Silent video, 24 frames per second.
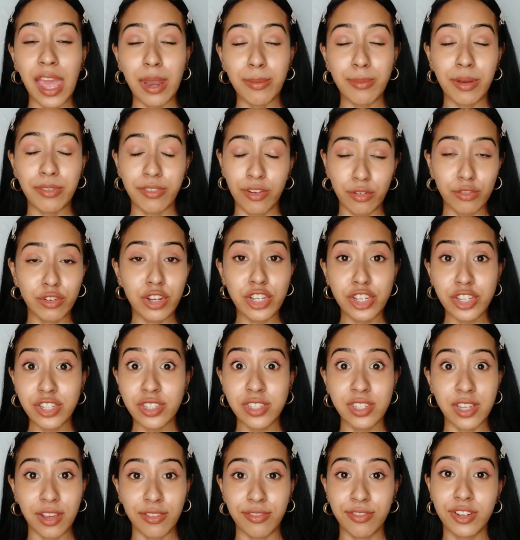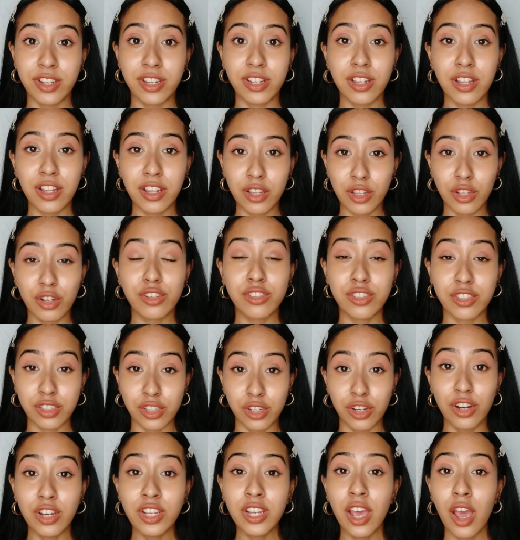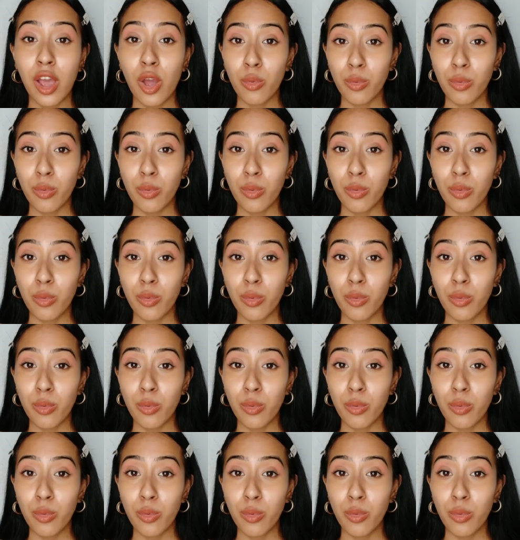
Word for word: and my foundation definitely looks good.